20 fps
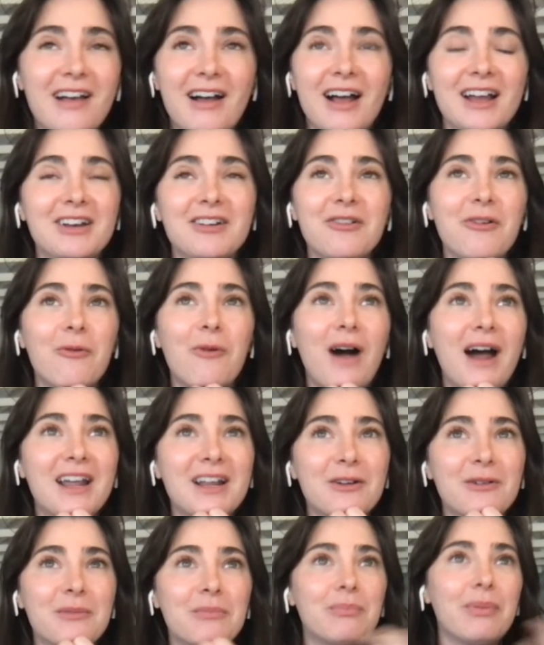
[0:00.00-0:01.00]
i don't know why
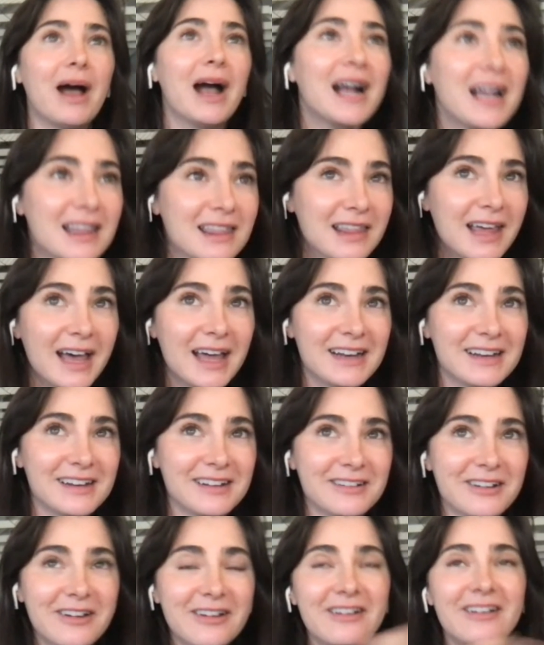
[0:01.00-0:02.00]
you would bunk that
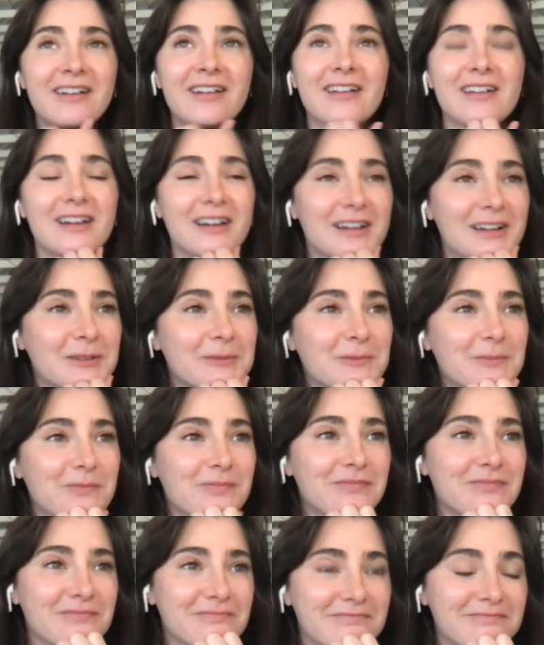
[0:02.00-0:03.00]
you know
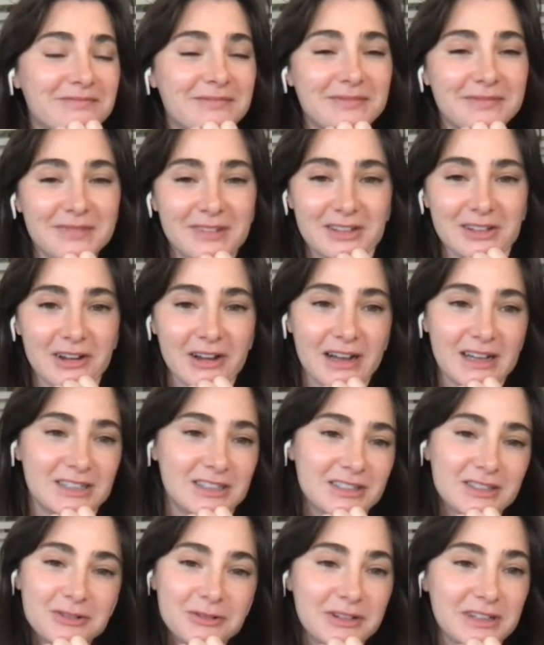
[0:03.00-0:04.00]
so i
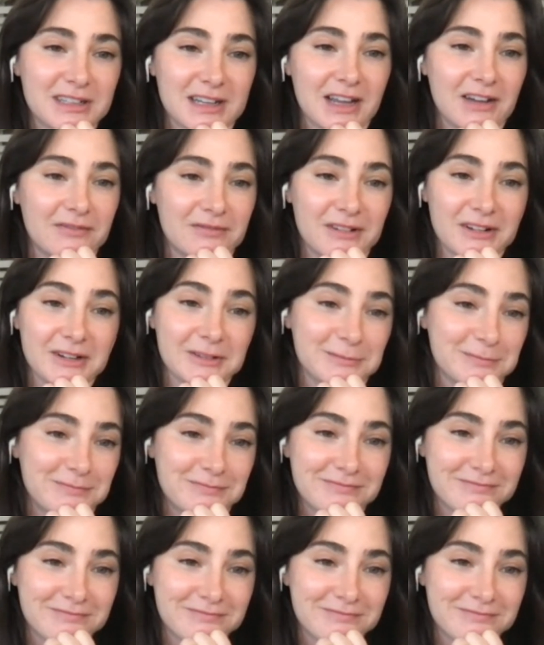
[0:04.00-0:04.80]
just always loved it